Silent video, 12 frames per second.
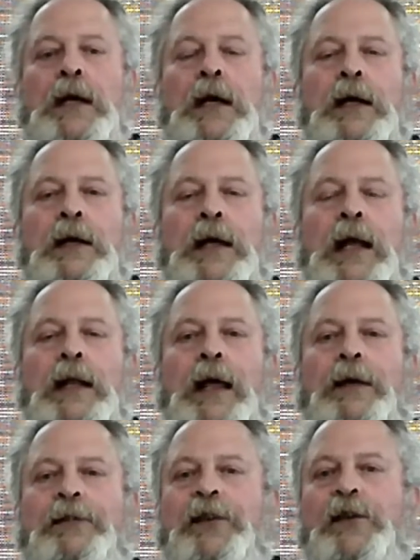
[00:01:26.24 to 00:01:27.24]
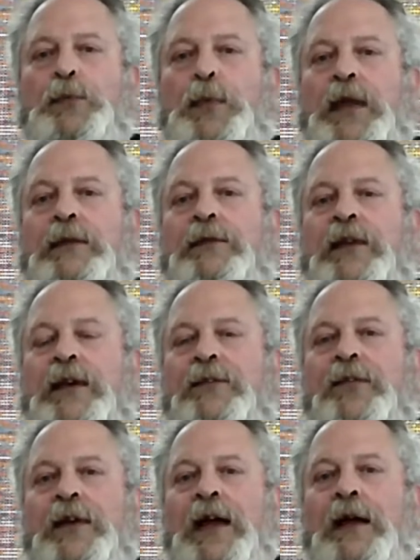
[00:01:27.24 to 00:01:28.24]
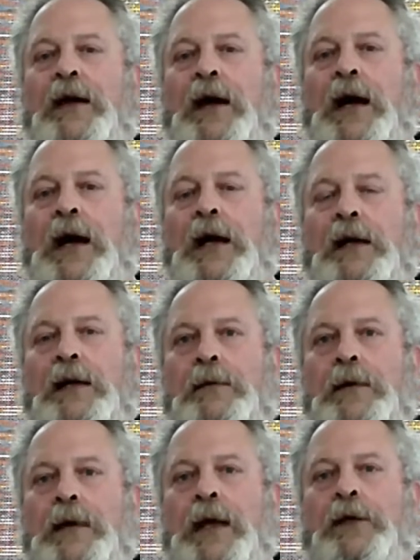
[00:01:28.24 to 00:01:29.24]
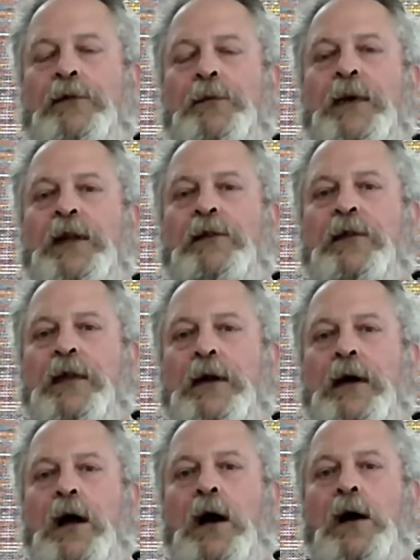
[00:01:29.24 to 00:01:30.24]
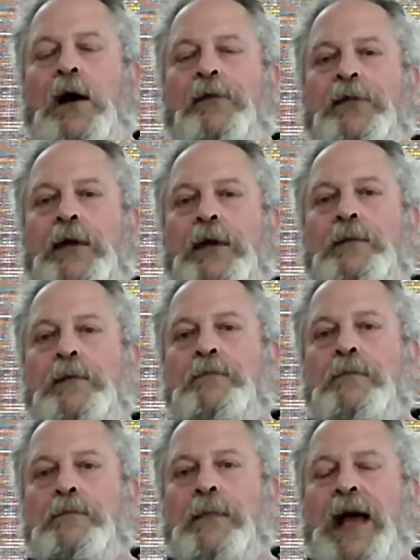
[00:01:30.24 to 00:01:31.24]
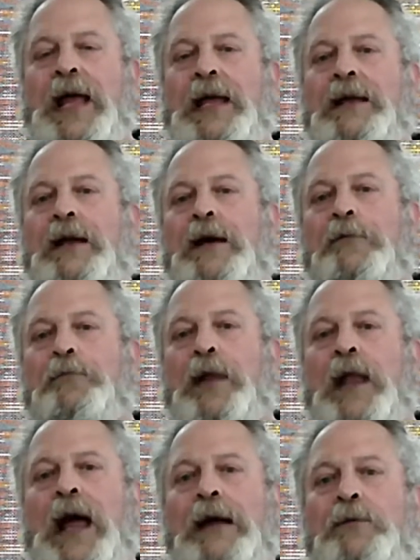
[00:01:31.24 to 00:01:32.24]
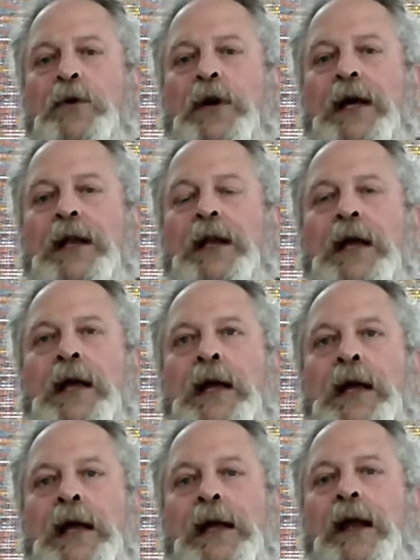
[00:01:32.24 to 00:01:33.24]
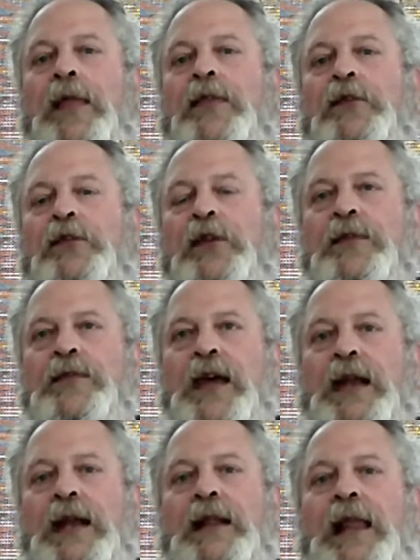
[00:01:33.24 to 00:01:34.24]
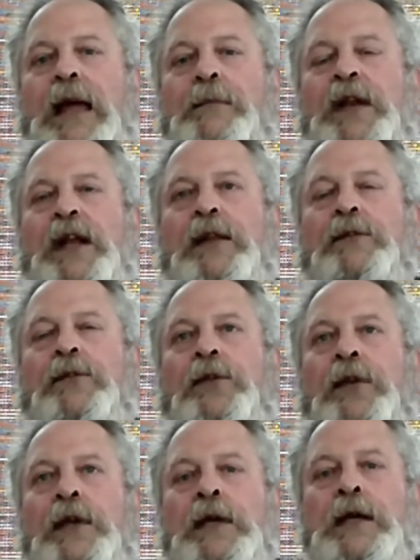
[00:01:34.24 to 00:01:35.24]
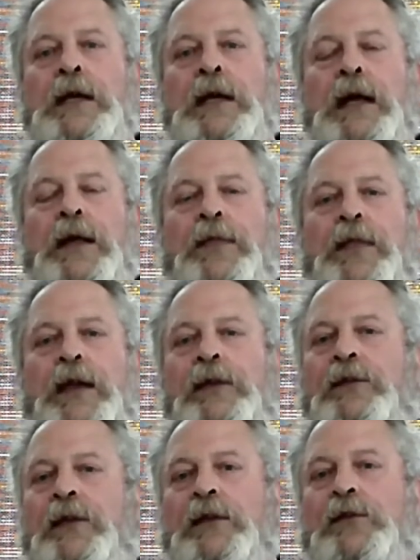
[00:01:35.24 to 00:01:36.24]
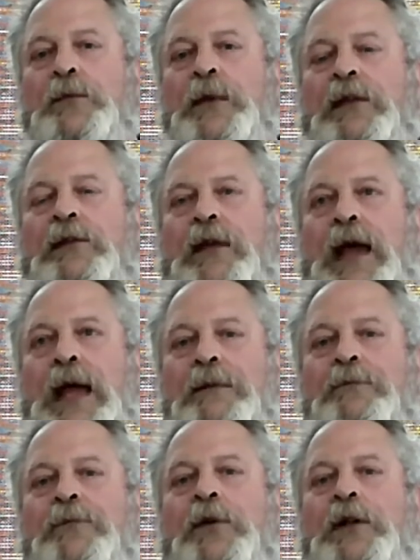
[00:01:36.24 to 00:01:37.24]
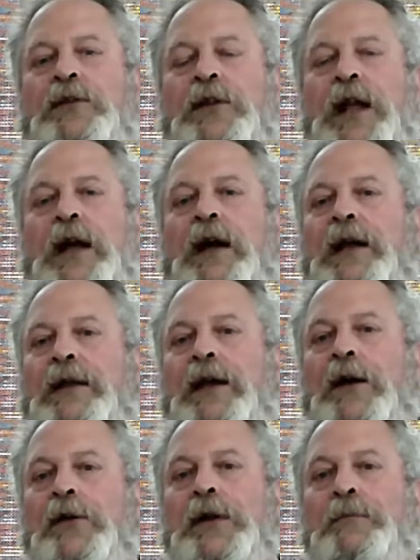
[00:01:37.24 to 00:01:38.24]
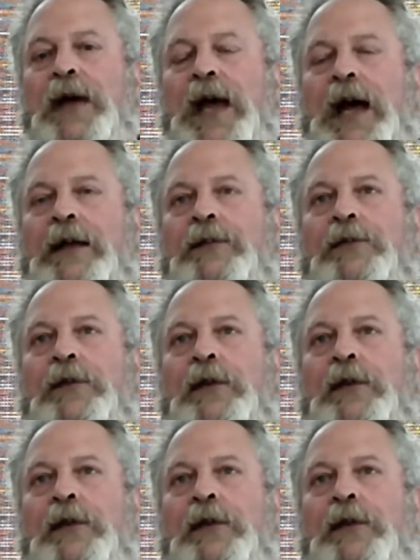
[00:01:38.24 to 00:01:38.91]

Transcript: Now, less expensive instruments that are often made of plywood and other synthetic laminates. And these instruments aim for a generic tone at best,